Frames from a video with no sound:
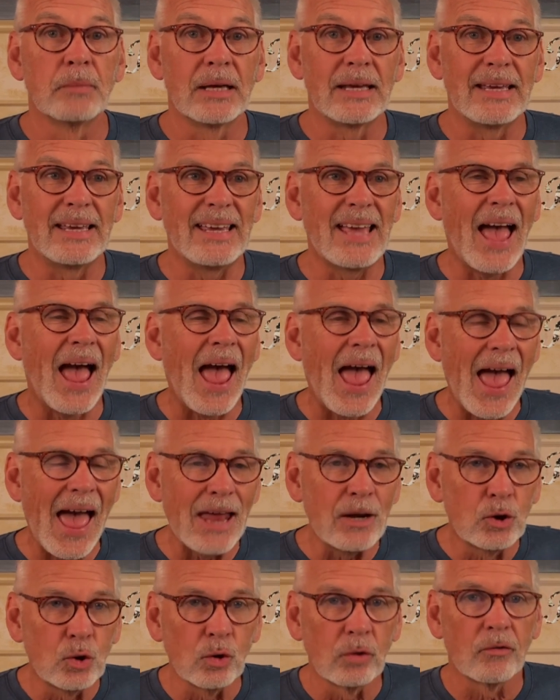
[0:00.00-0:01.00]
He
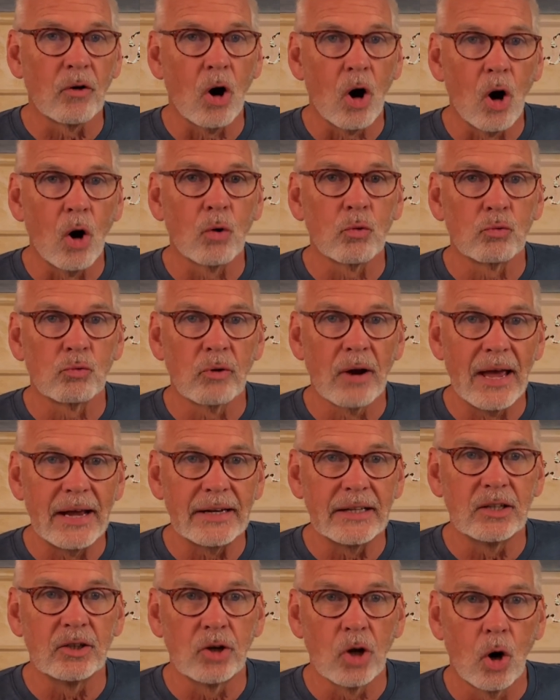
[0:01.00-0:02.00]
had to have
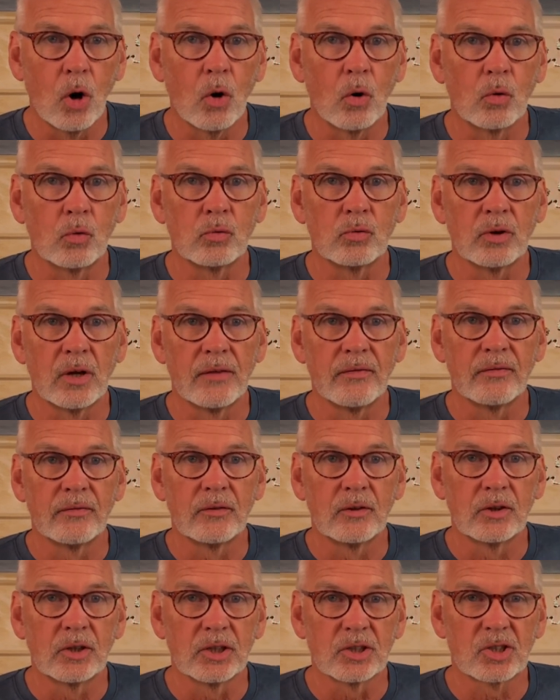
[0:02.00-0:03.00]
already known
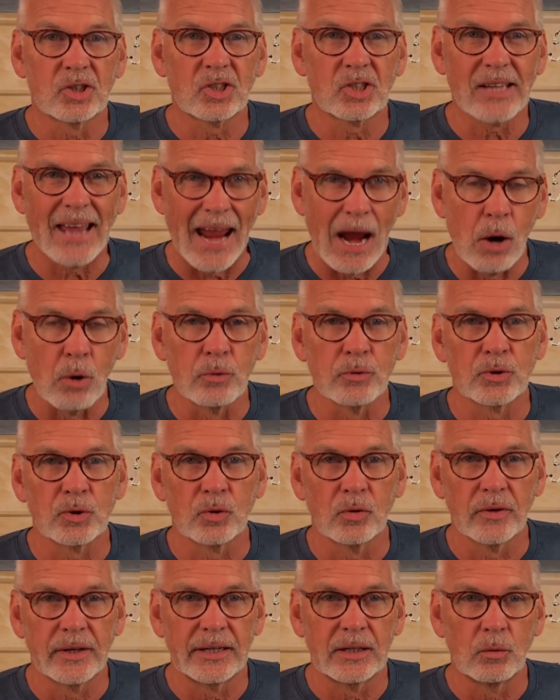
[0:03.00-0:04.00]
the
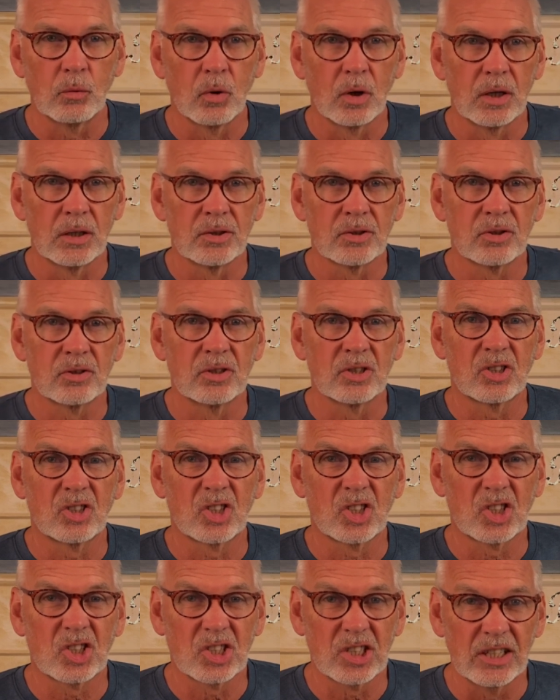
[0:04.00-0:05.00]
scoundrel that he was, the
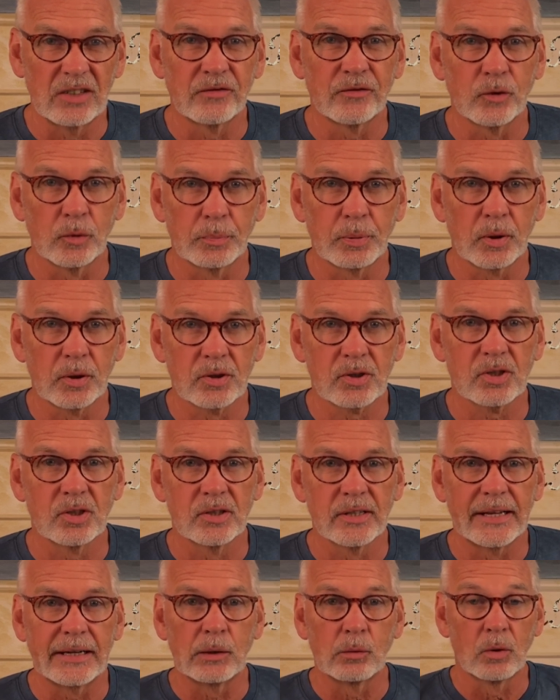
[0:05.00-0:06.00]
sinful
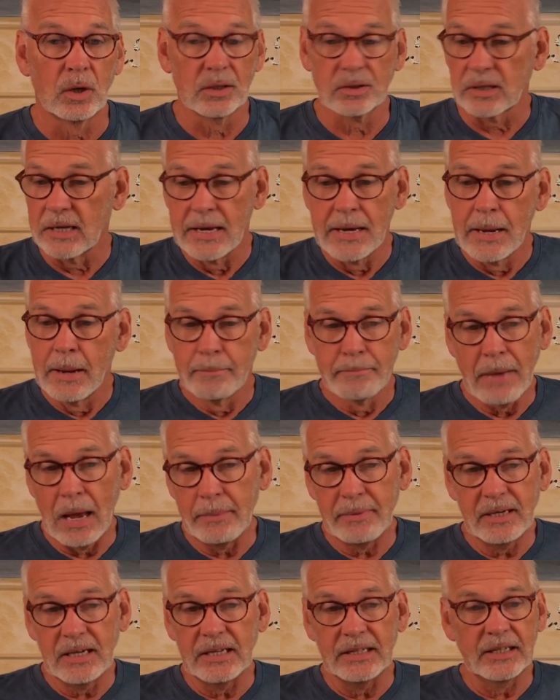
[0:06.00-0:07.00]
person that he was.
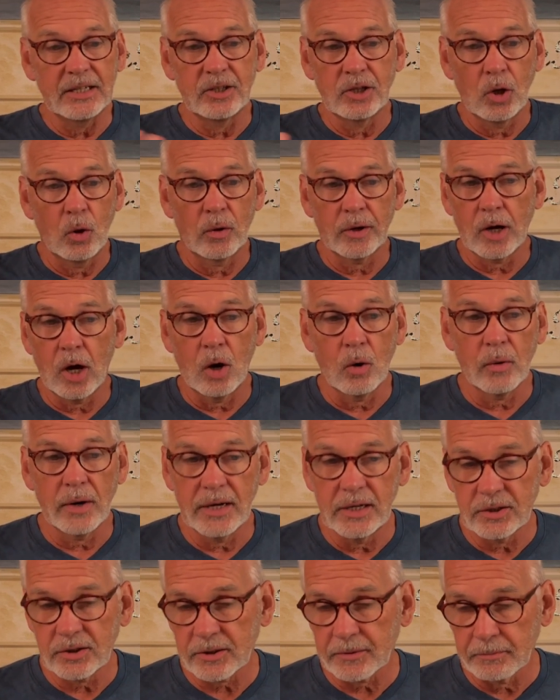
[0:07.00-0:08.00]
Maybe he didn't know it
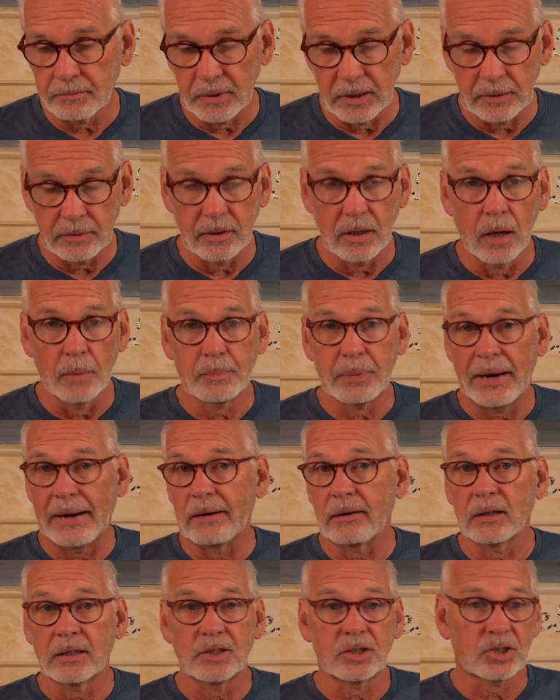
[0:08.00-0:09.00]
always, but
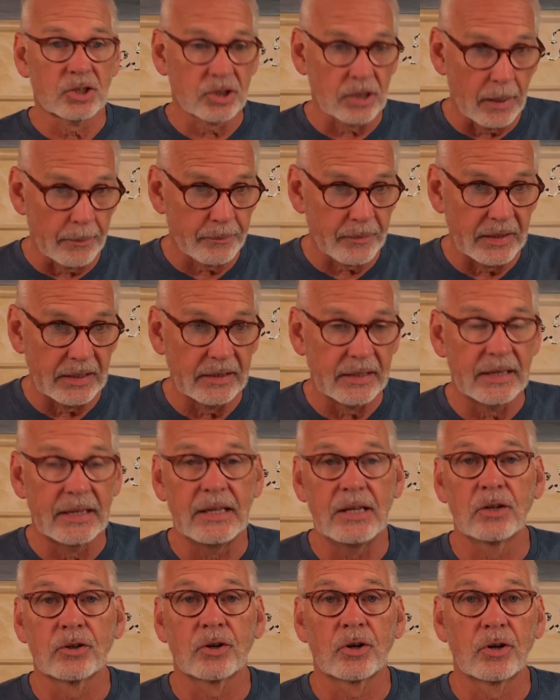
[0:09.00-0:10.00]
apparently something that
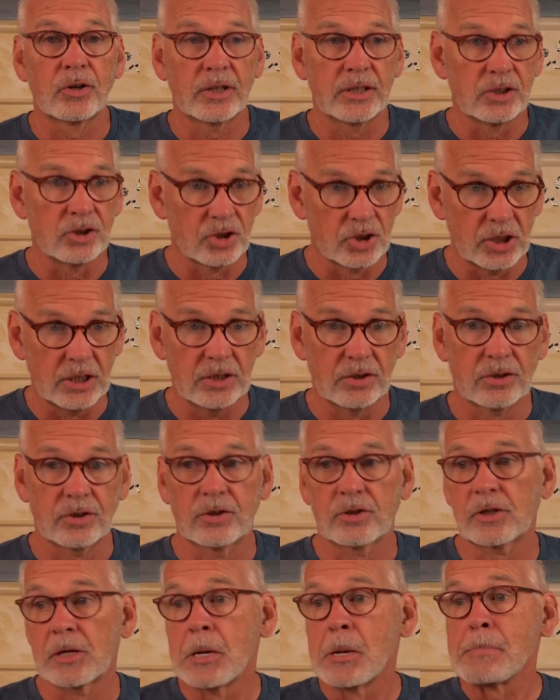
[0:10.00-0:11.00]
he had heard in
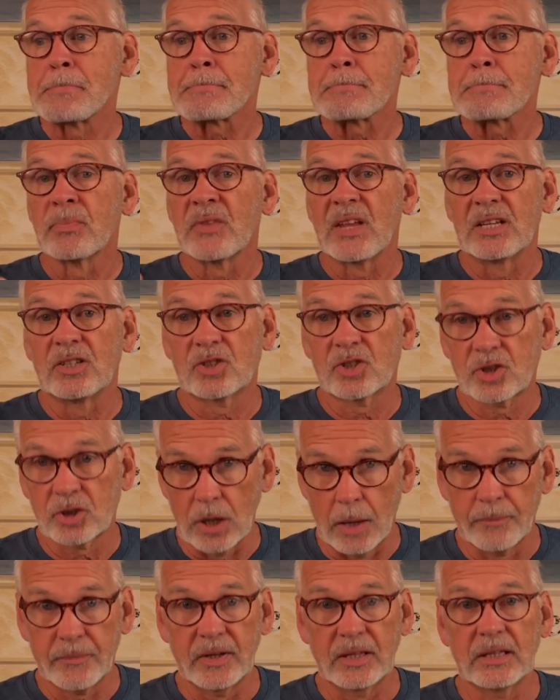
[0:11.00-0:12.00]
Jesus and
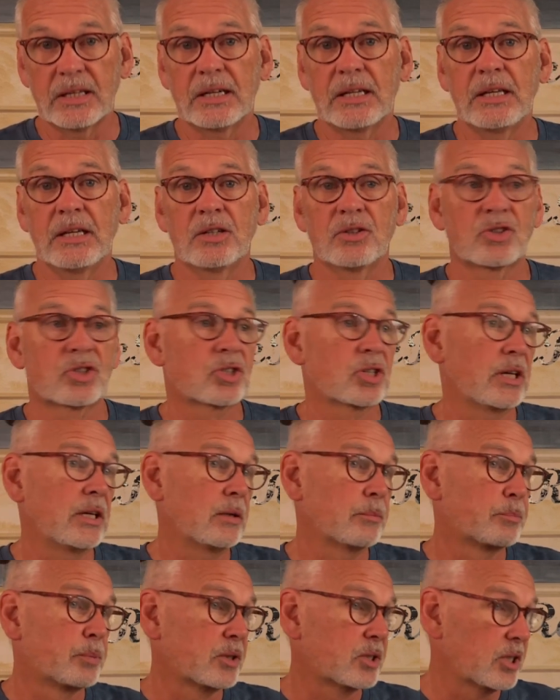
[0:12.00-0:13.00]
something that he had
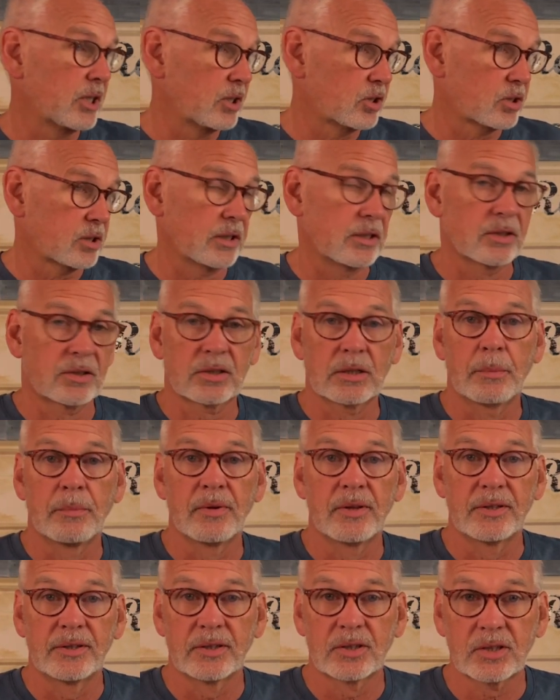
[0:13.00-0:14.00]
seen potentially in
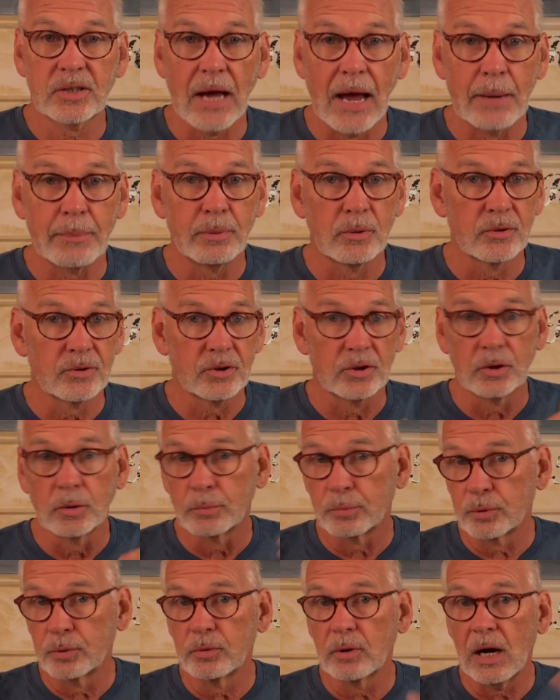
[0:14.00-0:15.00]
some of the disciples in the
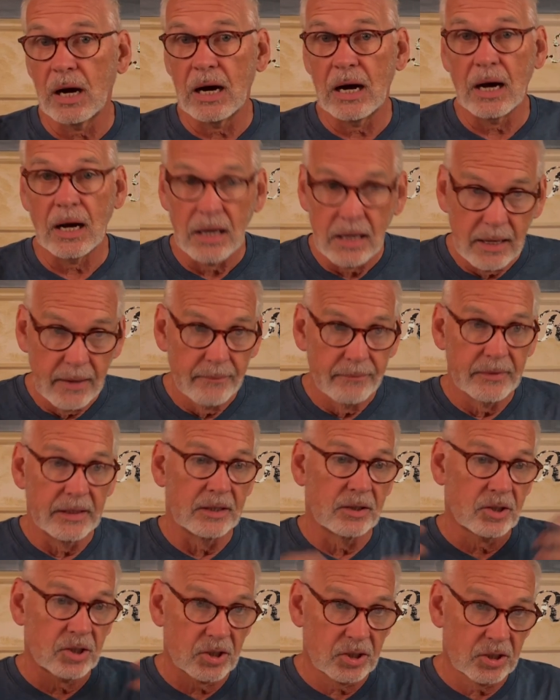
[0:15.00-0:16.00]
brouhaha
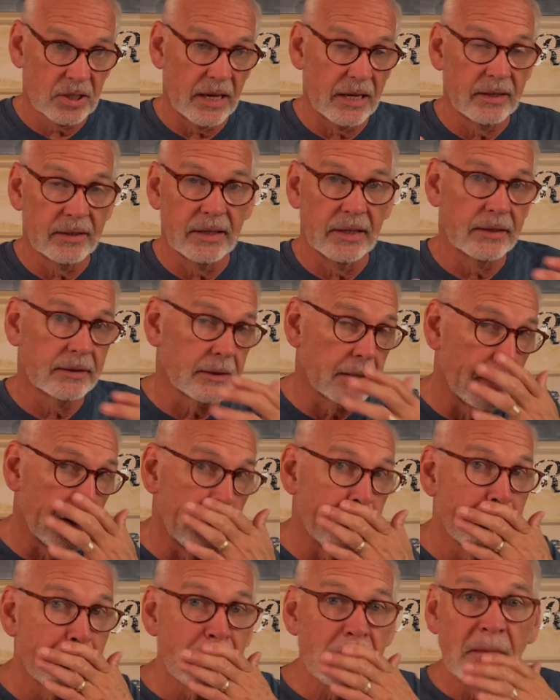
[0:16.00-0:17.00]

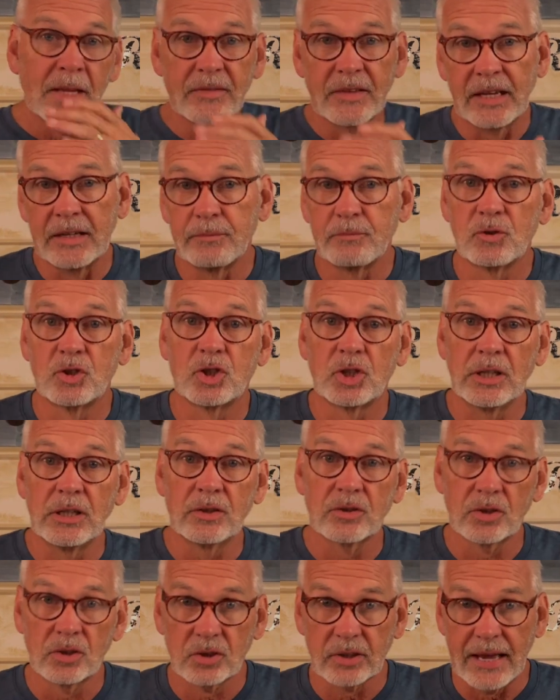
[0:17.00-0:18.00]
that
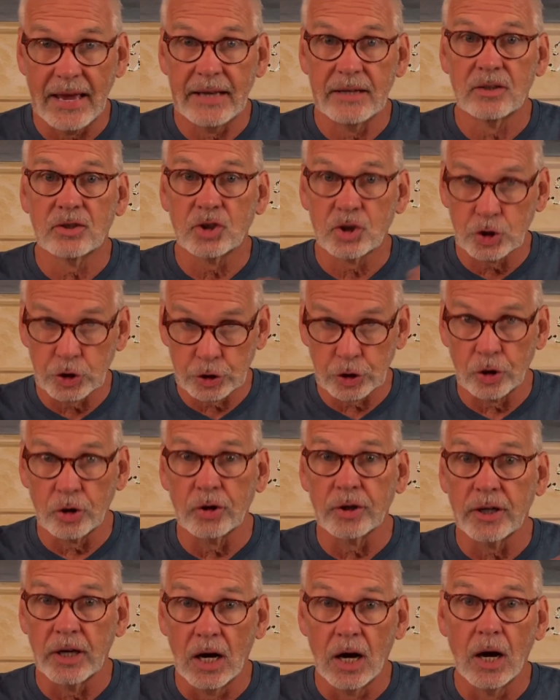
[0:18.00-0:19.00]
Jesus had
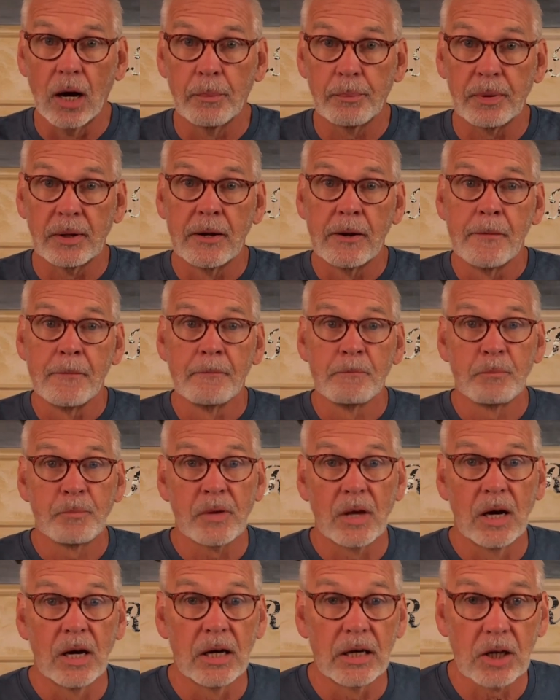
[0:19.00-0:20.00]
stirred up,
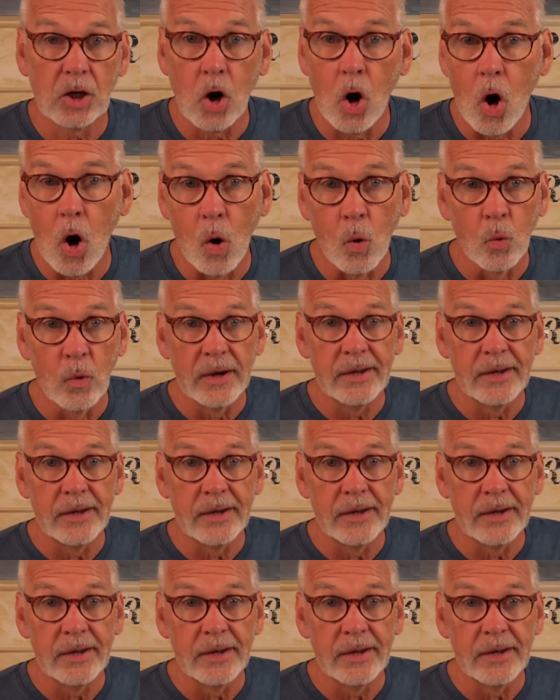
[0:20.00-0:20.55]
caught